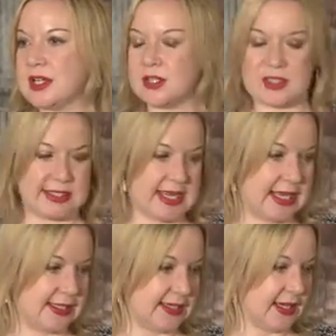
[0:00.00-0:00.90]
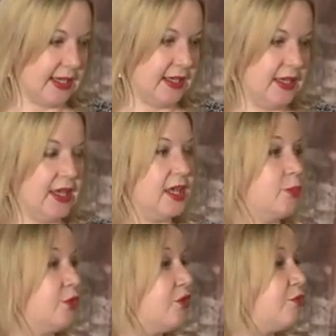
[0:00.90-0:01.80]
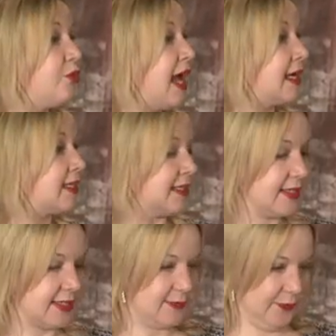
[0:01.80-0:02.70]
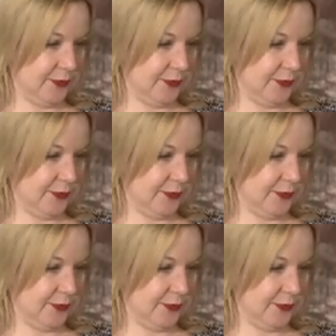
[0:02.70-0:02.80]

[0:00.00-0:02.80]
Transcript: understanding, improved practice,